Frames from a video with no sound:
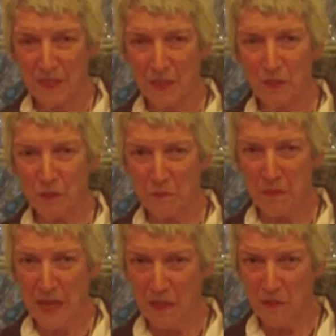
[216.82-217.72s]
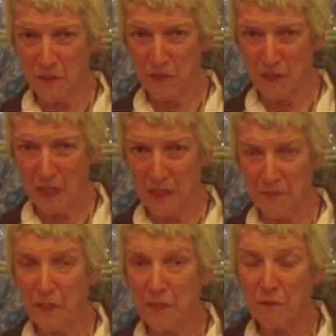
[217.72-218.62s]
you look back on your
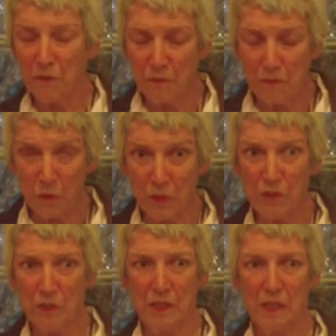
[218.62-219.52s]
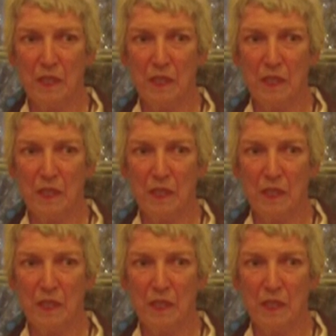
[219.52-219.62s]
life, and if you're fortunate